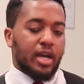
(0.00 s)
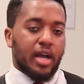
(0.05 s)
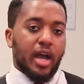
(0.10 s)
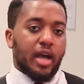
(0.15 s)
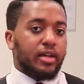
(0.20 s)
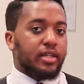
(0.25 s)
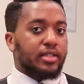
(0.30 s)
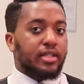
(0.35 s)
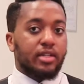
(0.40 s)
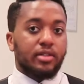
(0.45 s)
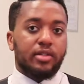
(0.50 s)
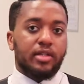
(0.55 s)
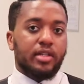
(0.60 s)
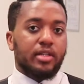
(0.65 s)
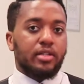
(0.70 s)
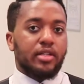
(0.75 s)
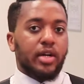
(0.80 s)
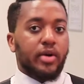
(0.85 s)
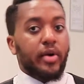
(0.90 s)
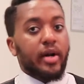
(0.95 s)
and
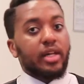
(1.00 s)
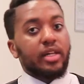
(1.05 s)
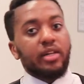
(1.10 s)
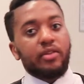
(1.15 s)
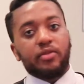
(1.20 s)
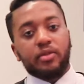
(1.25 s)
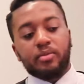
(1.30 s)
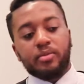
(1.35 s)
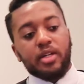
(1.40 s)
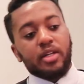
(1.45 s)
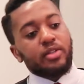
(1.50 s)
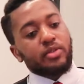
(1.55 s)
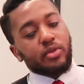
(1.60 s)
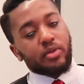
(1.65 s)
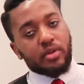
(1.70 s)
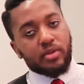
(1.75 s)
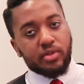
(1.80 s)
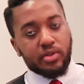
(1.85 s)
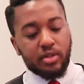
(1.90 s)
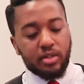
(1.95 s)
essentially directly from
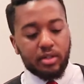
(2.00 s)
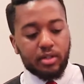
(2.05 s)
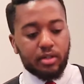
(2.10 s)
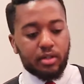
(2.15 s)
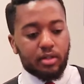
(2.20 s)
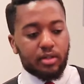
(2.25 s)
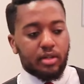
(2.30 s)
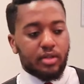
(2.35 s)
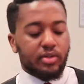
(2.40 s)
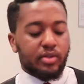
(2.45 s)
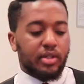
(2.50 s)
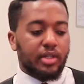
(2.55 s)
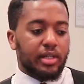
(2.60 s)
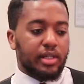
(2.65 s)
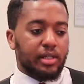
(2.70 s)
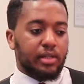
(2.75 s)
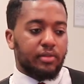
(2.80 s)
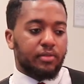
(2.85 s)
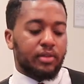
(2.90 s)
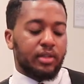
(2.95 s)
Nantong, I was going to
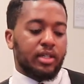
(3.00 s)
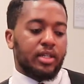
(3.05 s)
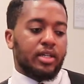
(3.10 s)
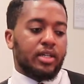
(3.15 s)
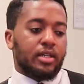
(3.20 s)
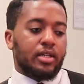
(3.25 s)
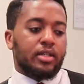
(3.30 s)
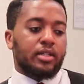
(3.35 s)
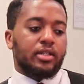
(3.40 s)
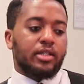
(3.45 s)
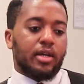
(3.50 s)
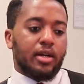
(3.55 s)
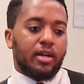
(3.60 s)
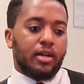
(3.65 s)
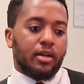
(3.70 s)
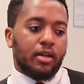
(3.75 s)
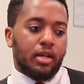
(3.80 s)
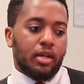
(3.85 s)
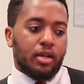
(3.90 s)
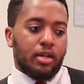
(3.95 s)
leave
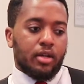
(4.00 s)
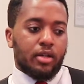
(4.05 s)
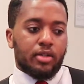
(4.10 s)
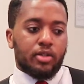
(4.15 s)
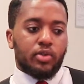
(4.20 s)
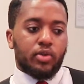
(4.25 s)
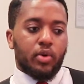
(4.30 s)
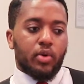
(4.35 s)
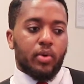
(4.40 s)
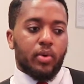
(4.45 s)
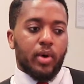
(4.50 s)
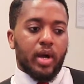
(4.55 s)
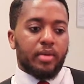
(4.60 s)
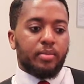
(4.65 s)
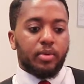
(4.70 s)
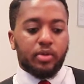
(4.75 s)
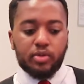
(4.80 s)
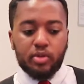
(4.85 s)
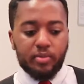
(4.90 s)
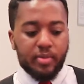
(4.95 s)
China. So I
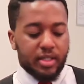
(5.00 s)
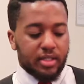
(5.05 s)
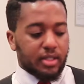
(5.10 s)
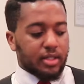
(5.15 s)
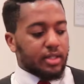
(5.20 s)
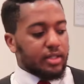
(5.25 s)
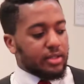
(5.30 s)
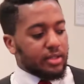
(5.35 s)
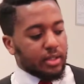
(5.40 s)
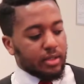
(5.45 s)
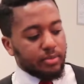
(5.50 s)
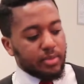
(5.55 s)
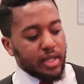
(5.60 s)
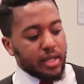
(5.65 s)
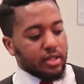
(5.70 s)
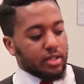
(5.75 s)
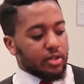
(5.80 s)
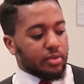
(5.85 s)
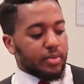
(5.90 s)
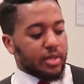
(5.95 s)
booked all my tickets. I
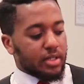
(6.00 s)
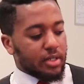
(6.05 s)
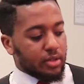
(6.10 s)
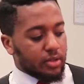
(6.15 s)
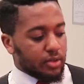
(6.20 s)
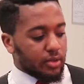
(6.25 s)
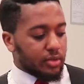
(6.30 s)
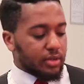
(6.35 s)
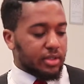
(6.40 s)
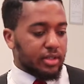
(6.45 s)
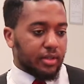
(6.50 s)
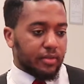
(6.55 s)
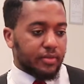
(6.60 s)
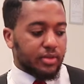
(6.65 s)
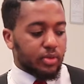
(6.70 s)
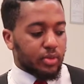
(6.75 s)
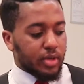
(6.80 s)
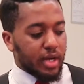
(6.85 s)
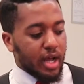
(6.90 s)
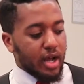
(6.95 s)
planned out my Nantong stuff.
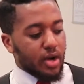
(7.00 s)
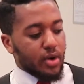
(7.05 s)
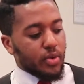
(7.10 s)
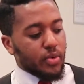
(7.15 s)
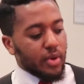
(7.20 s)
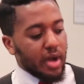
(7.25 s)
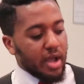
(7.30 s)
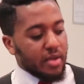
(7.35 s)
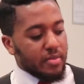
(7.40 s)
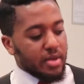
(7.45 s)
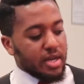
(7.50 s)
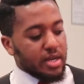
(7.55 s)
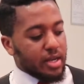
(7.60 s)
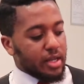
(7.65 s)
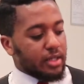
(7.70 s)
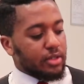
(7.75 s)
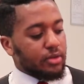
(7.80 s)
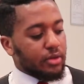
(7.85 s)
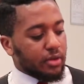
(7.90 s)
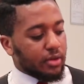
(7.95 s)
So now I'm in
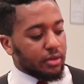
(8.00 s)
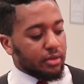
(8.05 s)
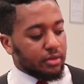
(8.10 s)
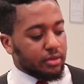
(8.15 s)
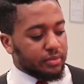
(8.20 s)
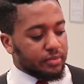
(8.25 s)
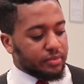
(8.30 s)
Nantong.